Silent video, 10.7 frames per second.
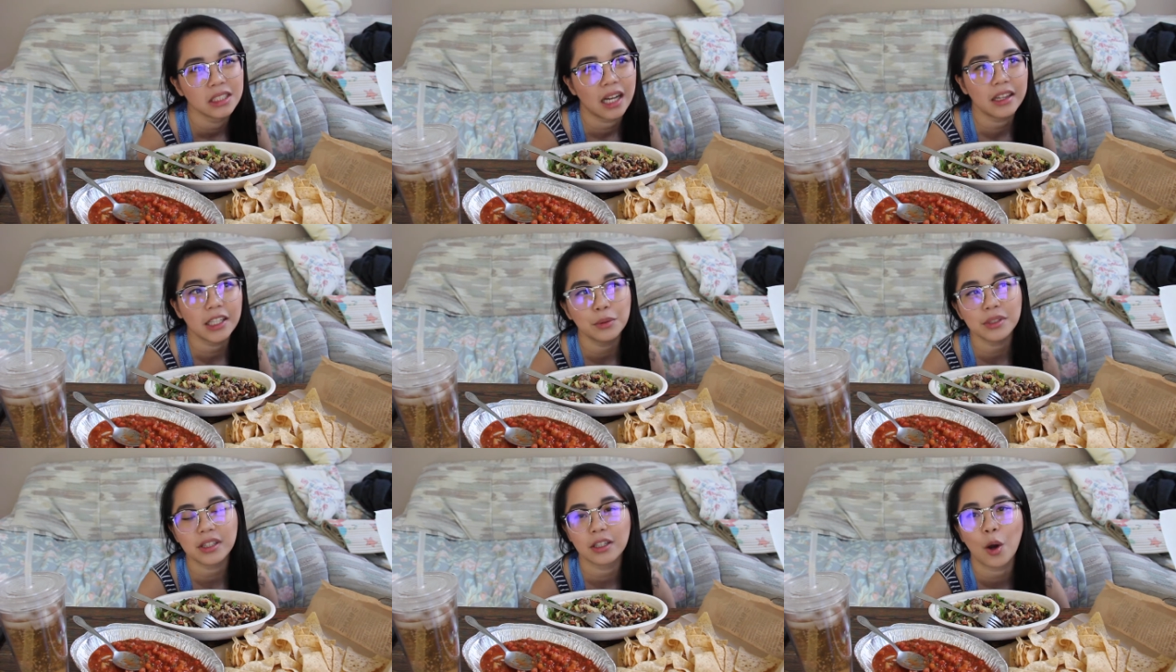I think it
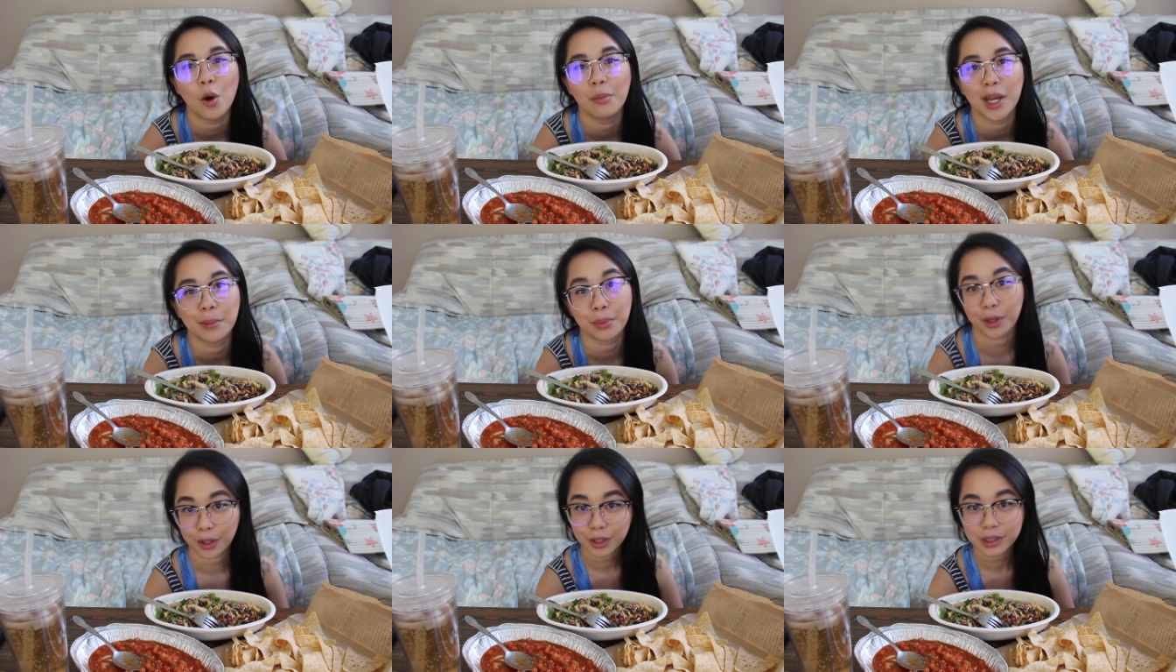was the homemade
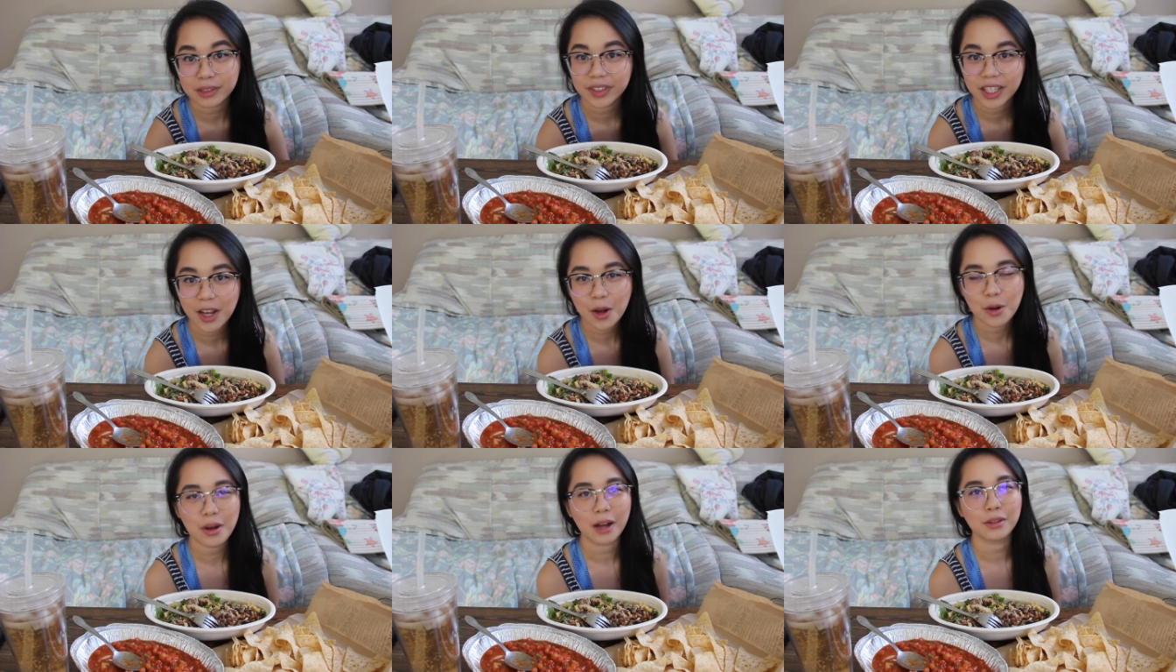burgers
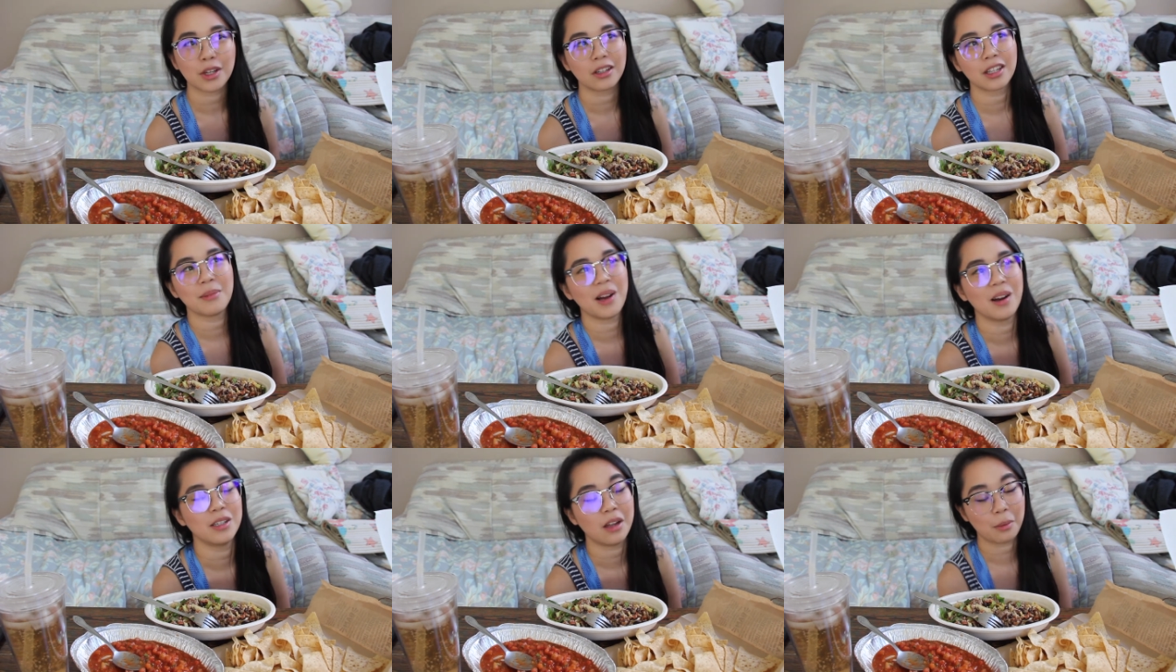video I was talking
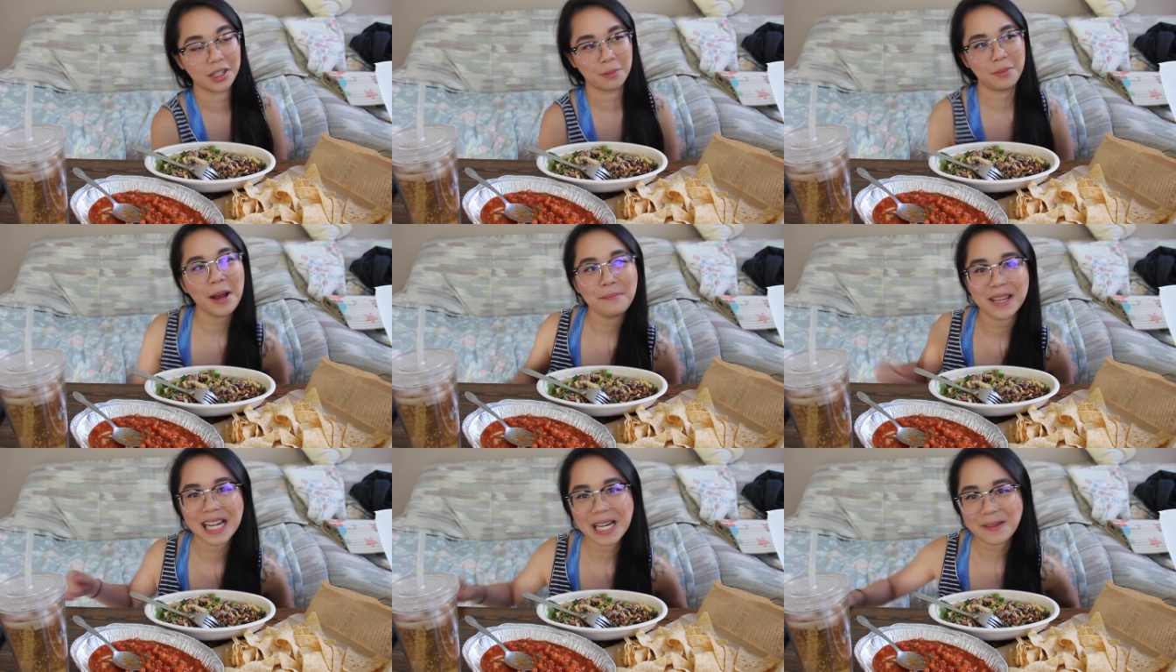about adopting a
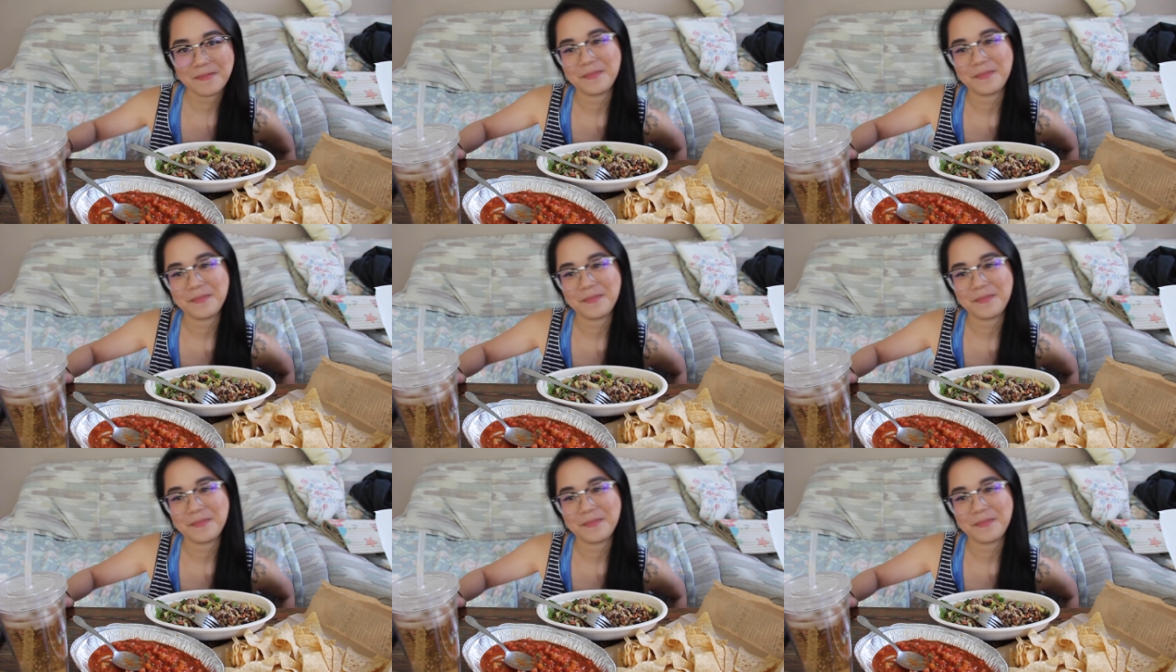puppy